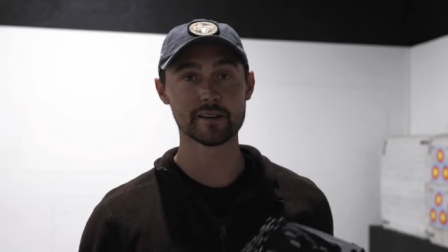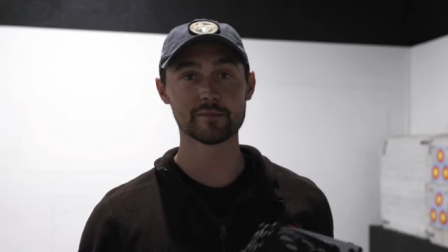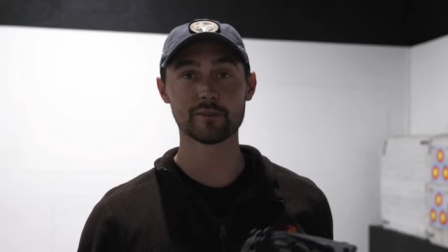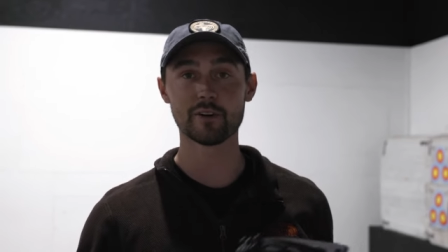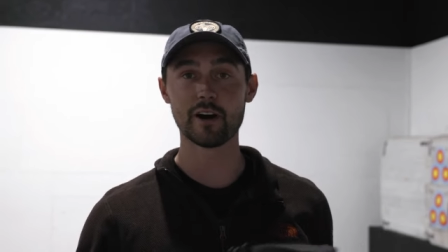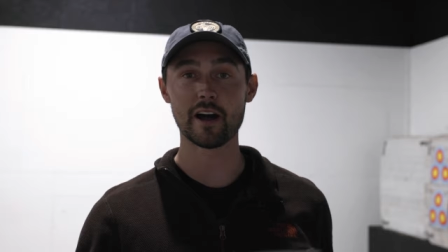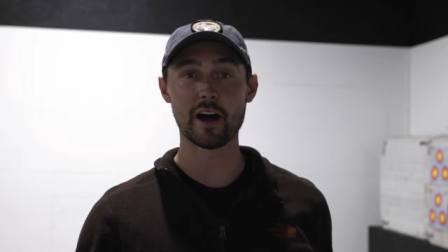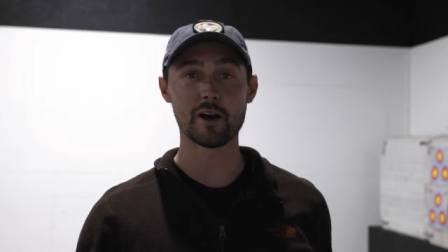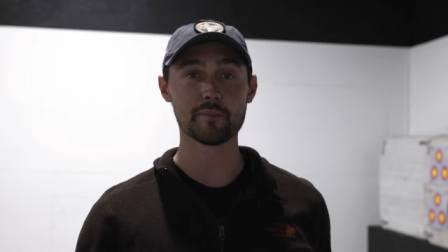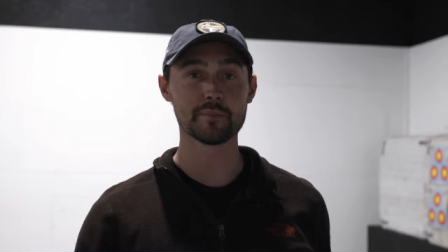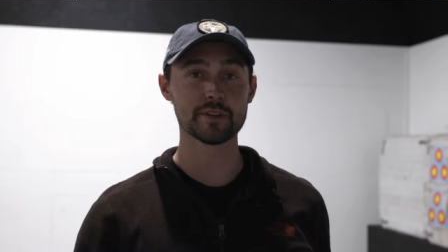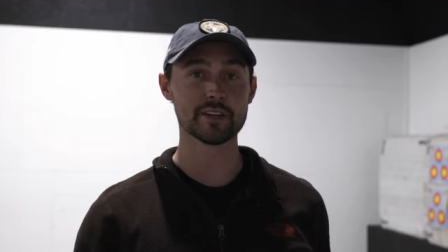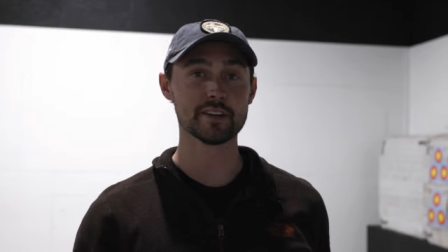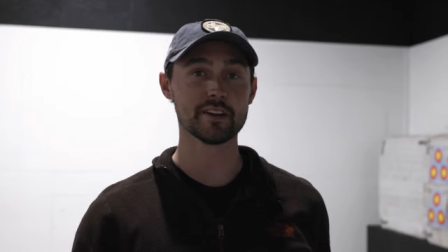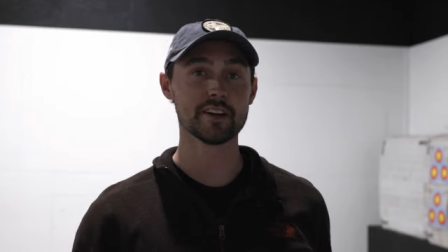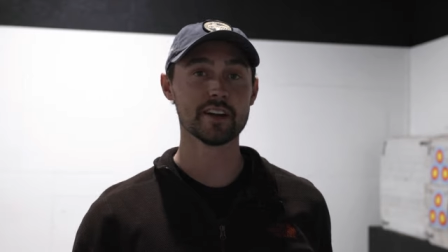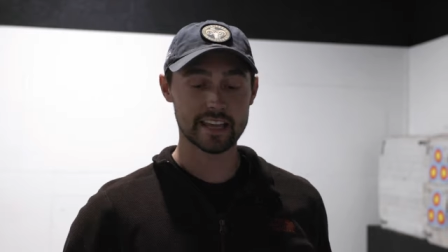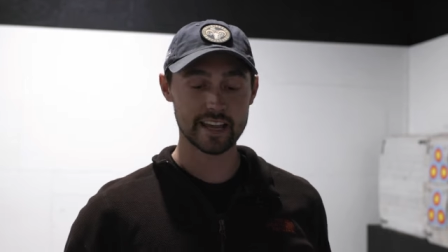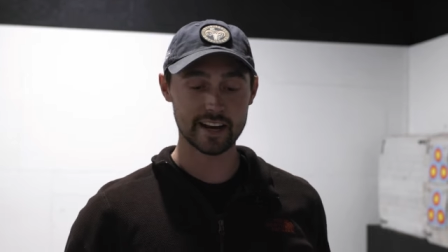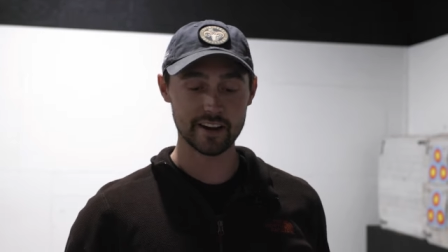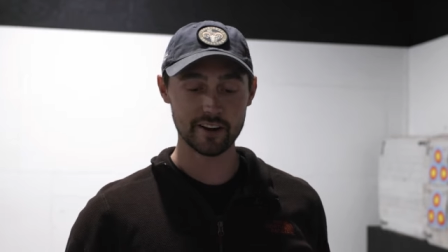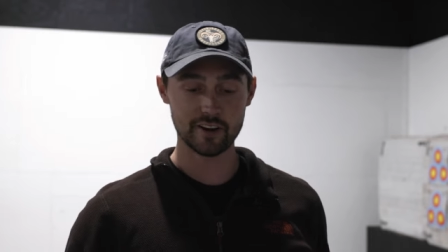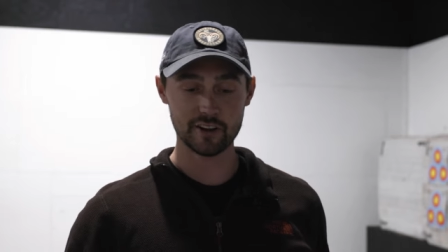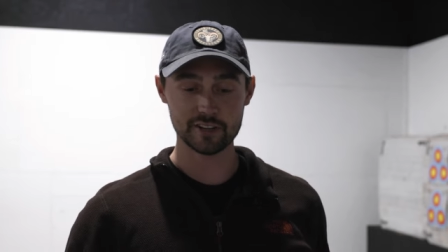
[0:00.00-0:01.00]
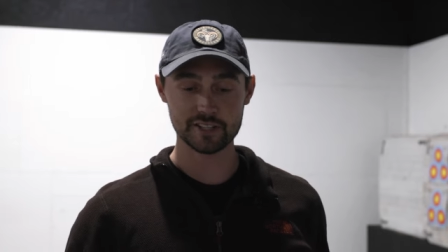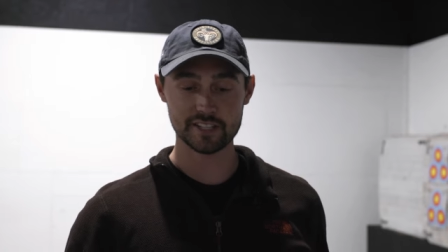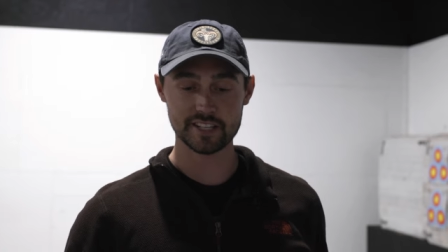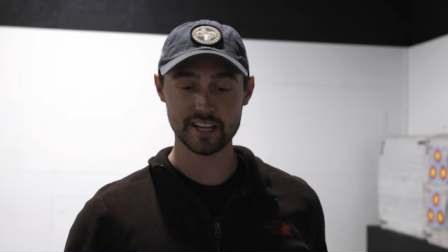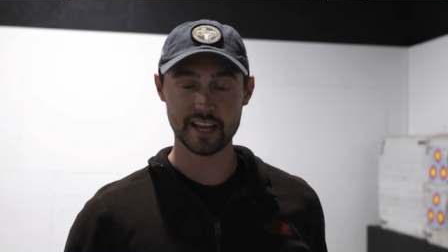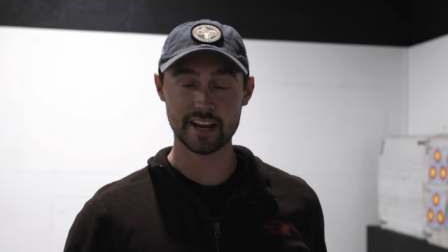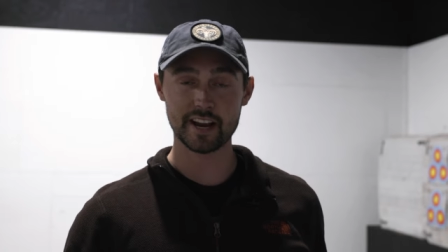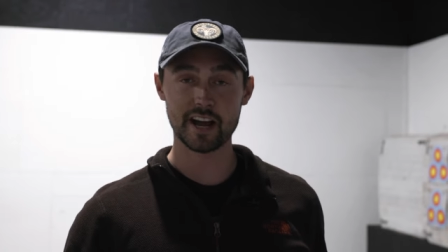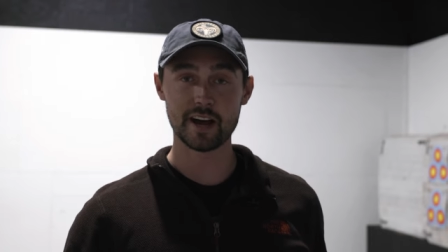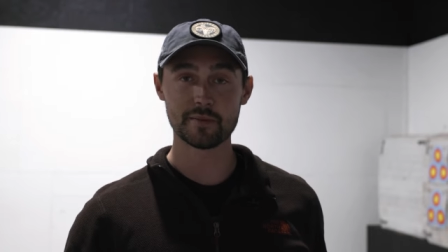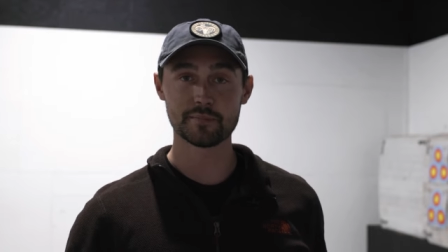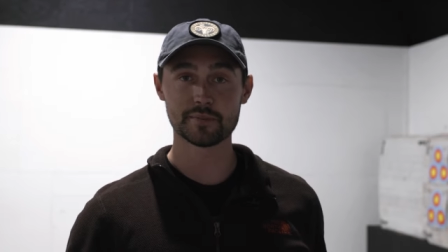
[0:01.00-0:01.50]
and we'll help you get it all
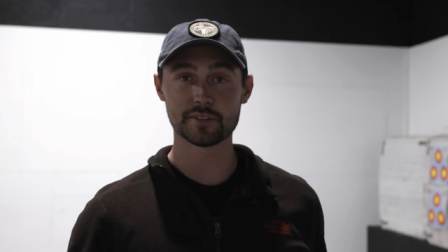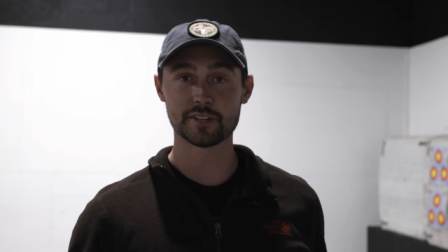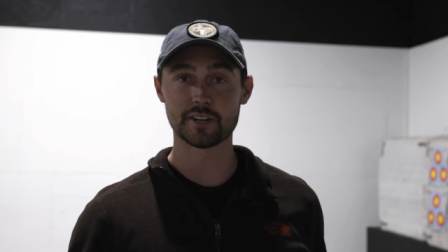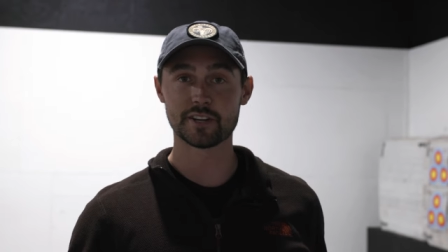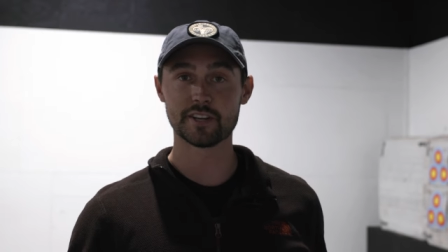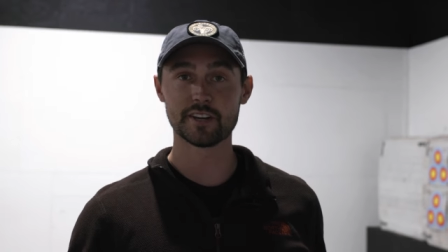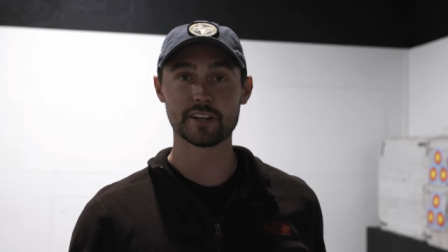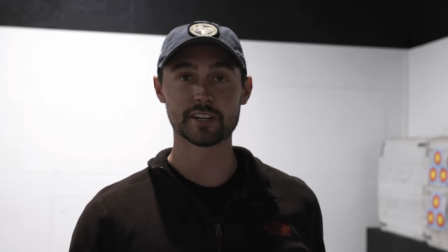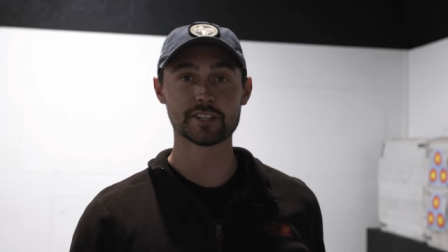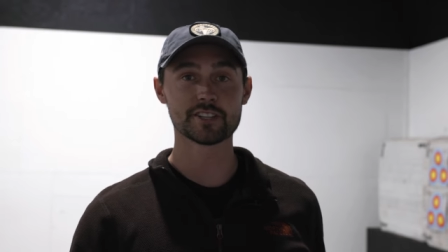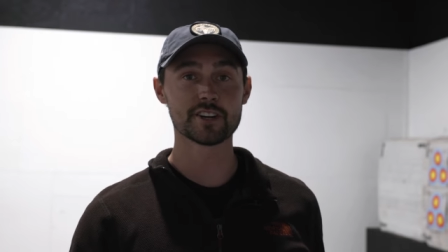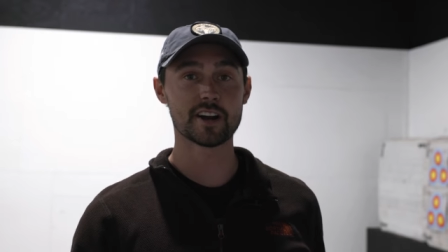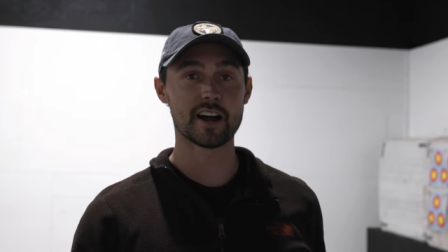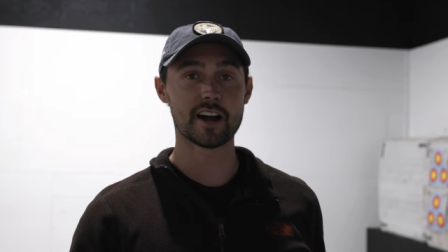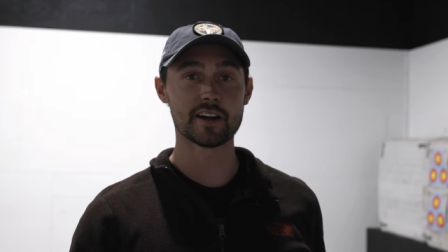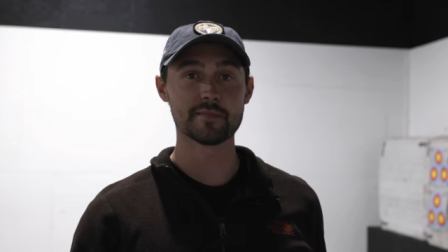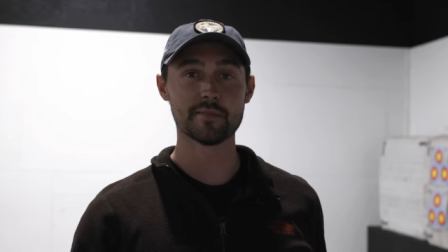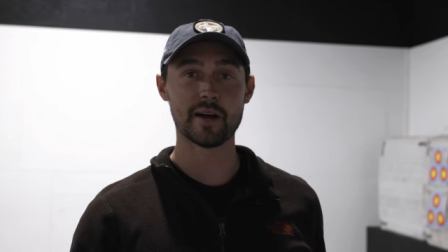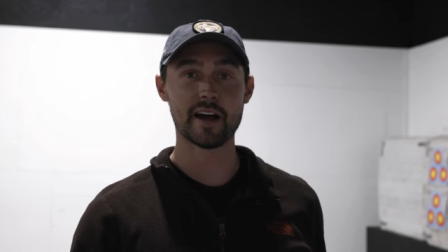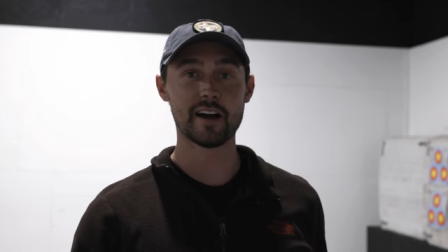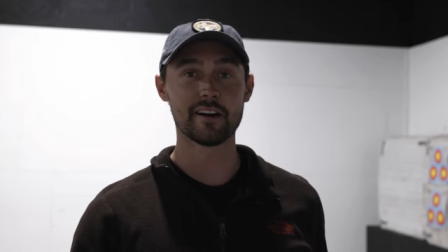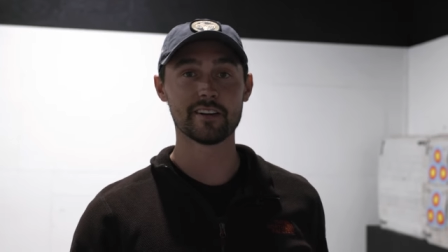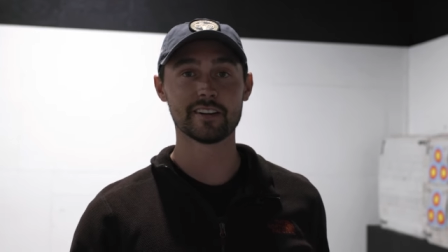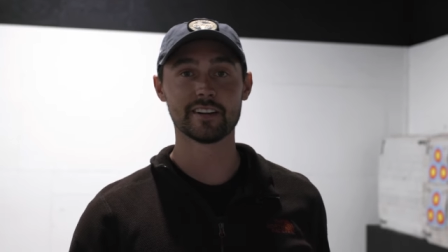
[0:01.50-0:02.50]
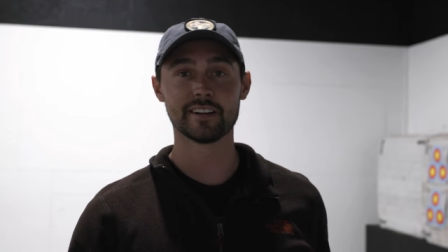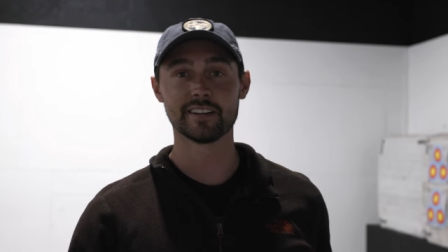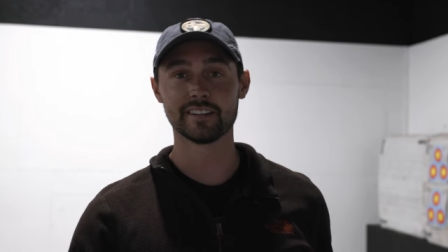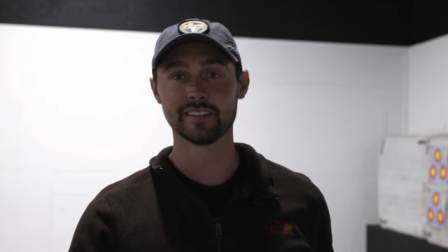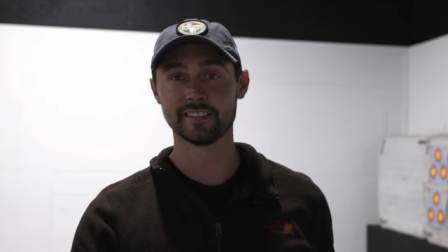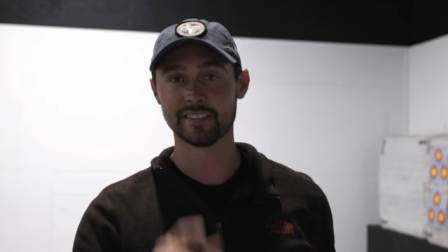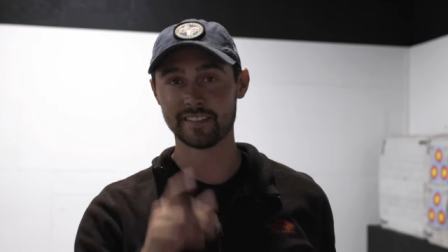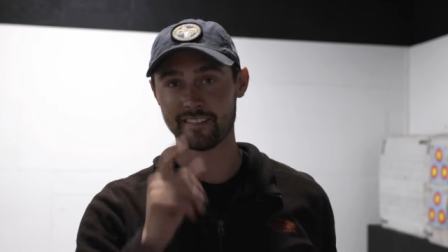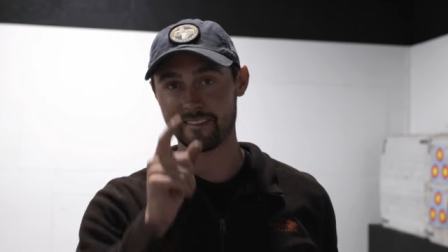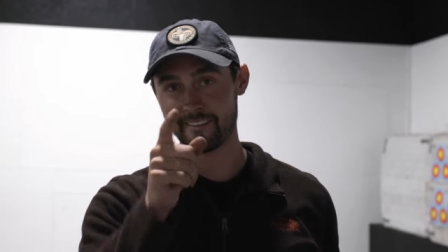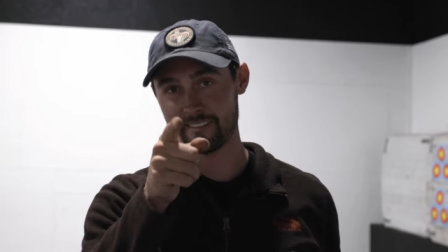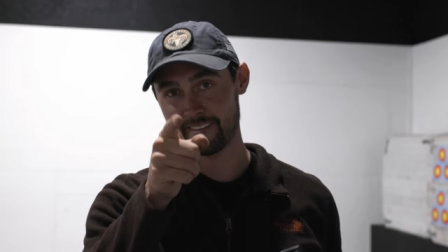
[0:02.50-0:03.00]
set up so you can try them out.
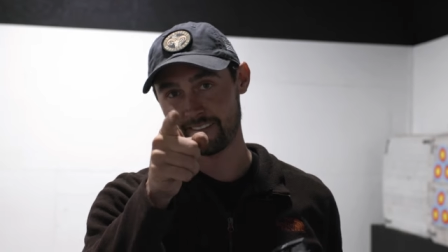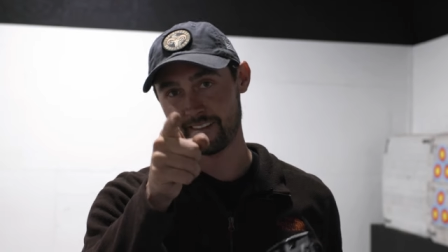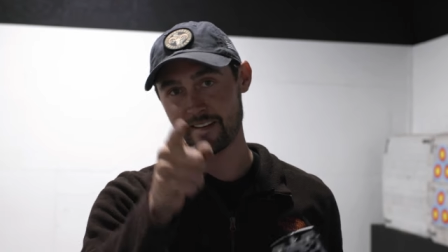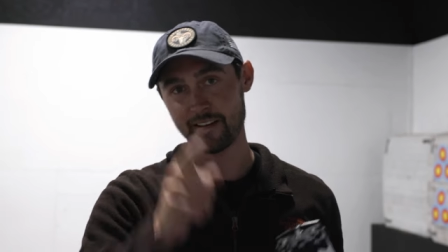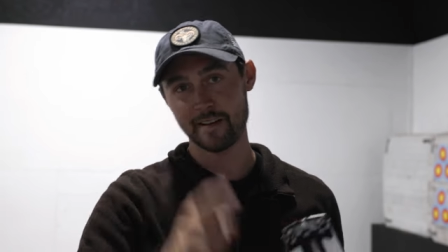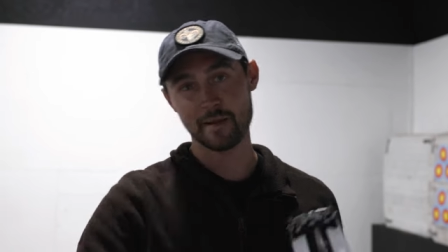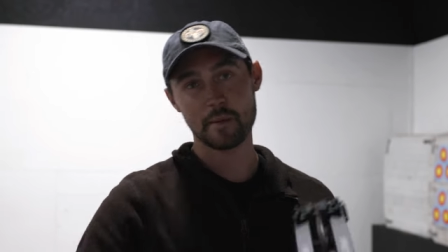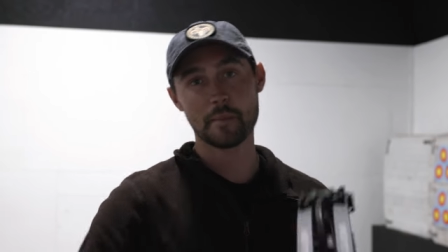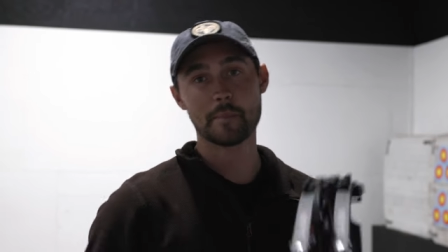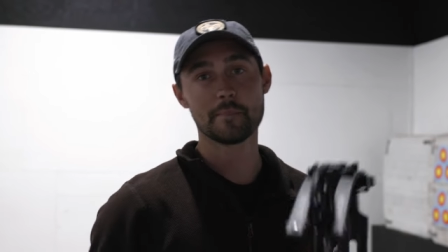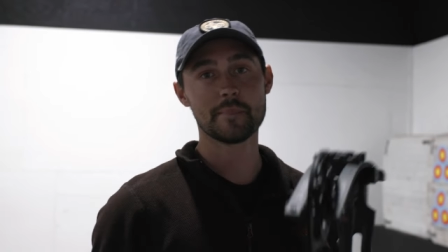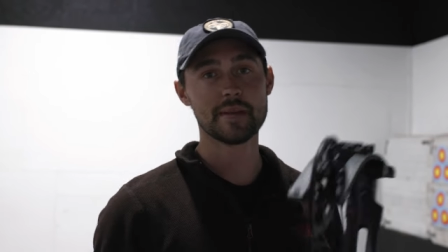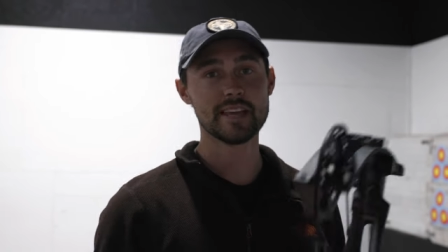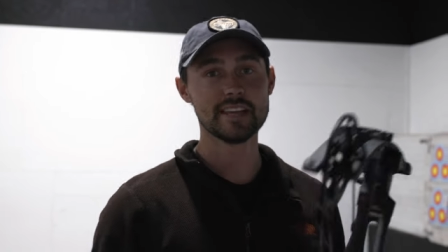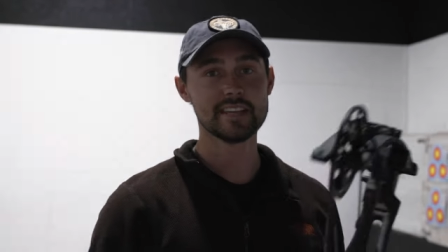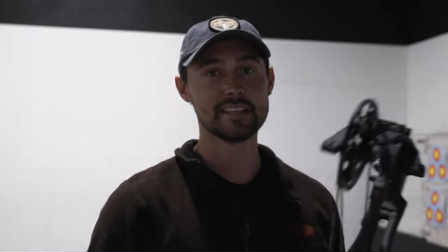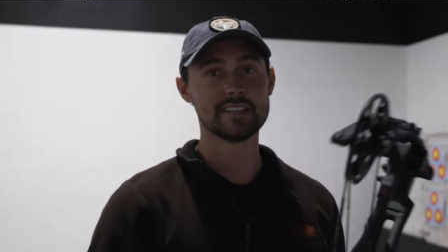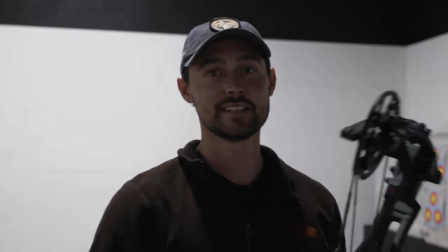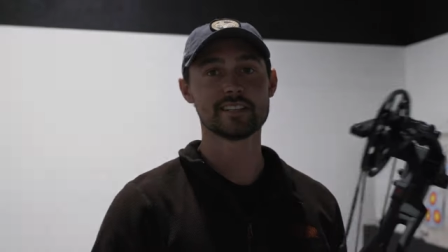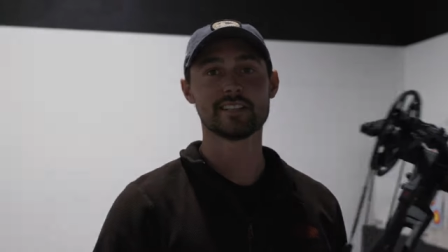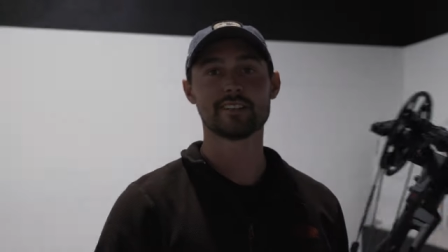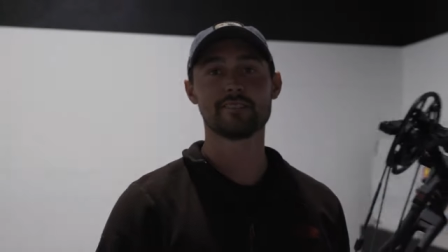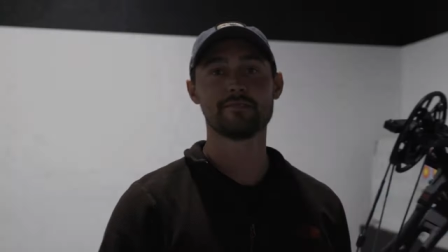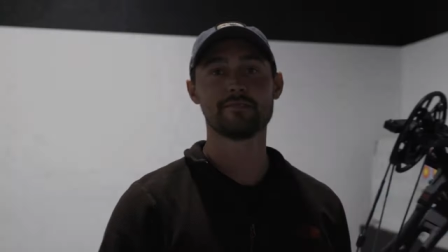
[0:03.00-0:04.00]
Peace.